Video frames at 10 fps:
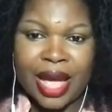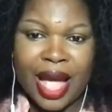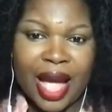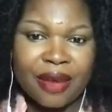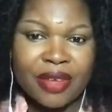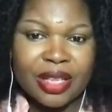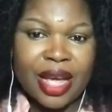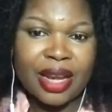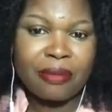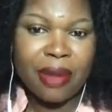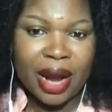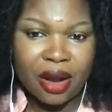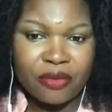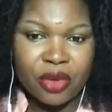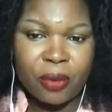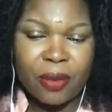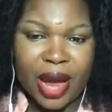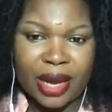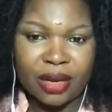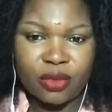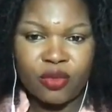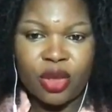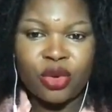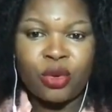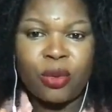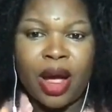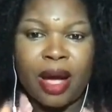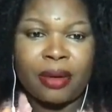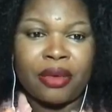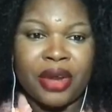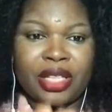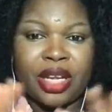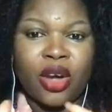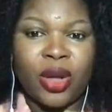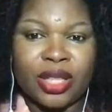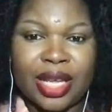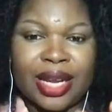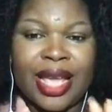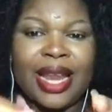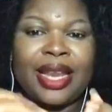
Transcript: Have it at the back of your mind when you create the content.